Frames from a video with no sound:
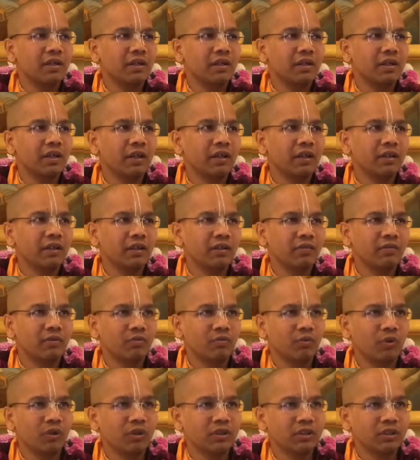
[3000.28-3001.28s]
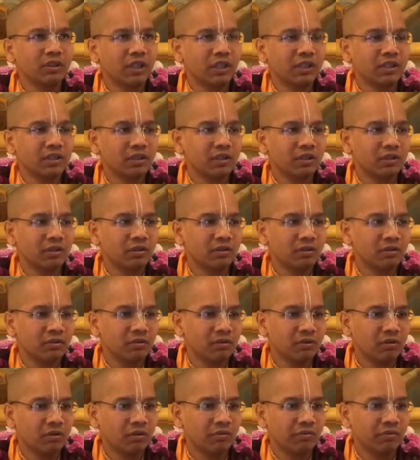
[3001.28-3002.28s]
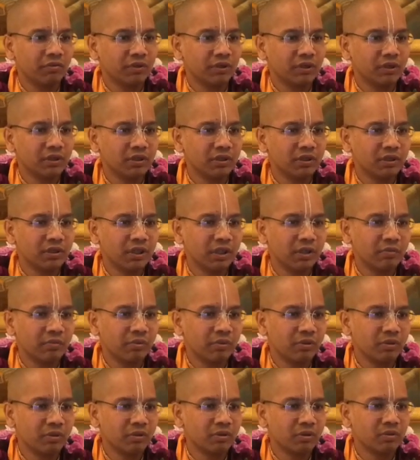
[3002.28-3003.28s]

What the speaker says: And there were one section of his disciples